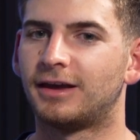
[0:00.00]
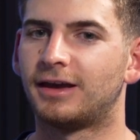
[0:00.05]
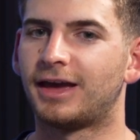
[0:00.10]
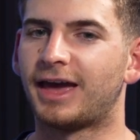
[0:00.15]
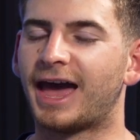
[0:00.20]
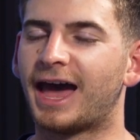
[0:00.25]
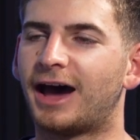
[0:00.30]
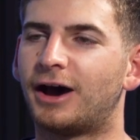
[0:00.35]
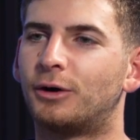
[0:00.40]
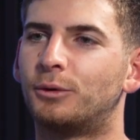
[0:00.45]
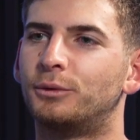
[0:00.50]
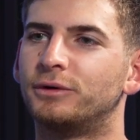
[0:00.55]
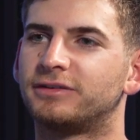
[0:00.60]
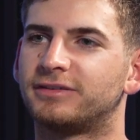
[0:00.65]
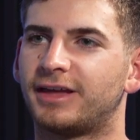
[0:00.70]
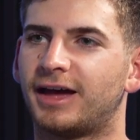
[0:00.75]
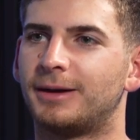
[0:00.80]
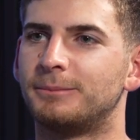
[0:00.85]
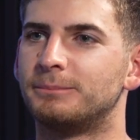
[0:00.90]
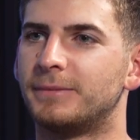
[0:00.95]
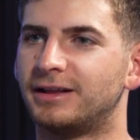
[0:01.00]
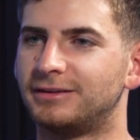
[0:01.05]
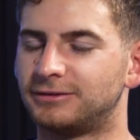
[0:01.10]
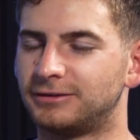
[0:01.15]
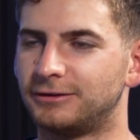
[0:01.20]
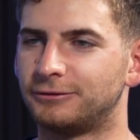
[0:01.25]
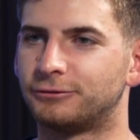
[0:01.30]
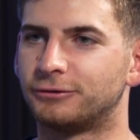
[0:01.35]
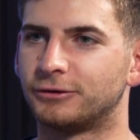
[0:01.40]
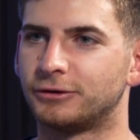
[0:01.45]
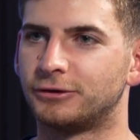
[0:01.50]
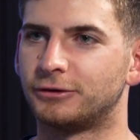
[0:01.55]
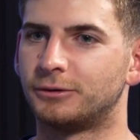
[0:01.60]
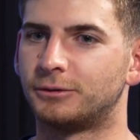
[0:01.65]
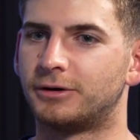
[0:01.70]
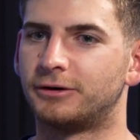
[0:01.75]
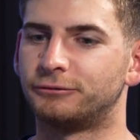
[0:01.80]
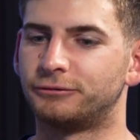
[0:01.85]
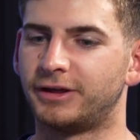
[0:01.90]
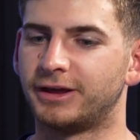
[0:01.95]
How was that mentally for you,
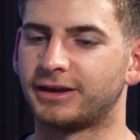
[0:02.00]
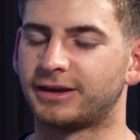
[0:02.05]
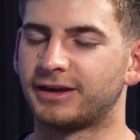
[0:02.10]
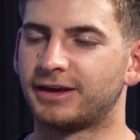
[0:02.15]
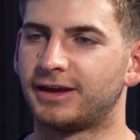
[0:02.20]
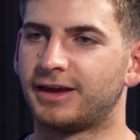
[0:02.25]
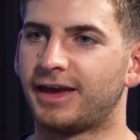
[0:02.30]
of, like,